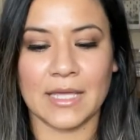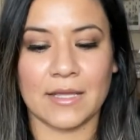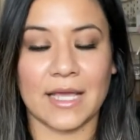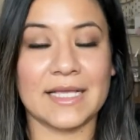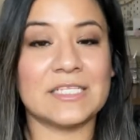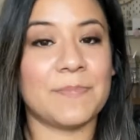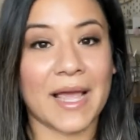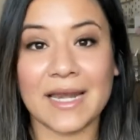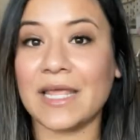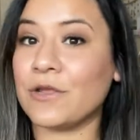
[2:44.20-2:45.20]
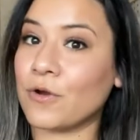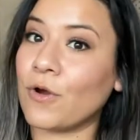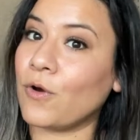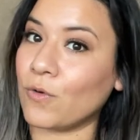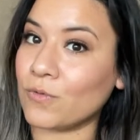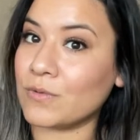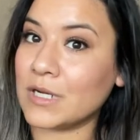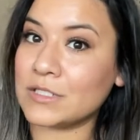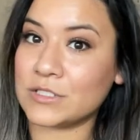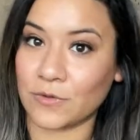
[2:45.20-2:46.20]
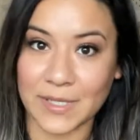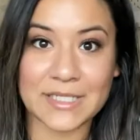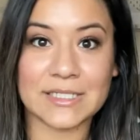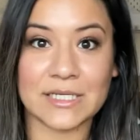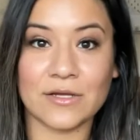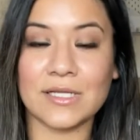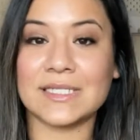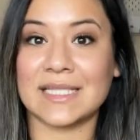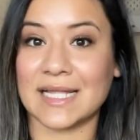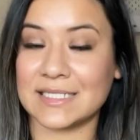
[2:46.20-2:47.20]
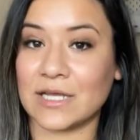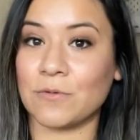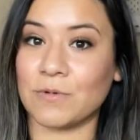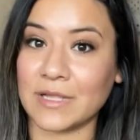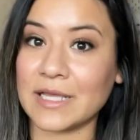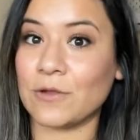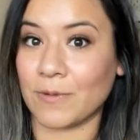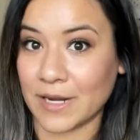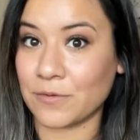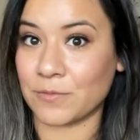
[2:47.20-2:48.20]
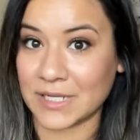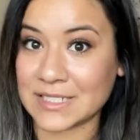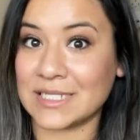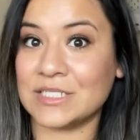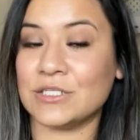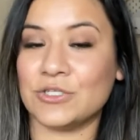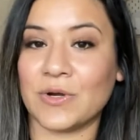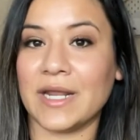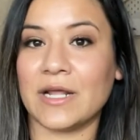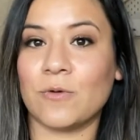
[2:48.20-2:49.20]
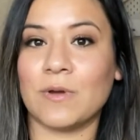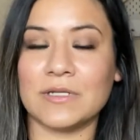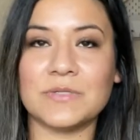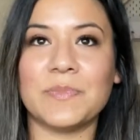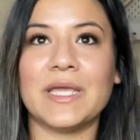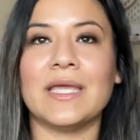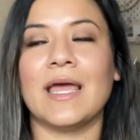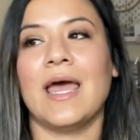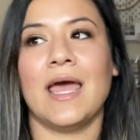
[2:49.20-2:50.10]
expanding your own sewing skills, that's a really great reason to join a quilt bee.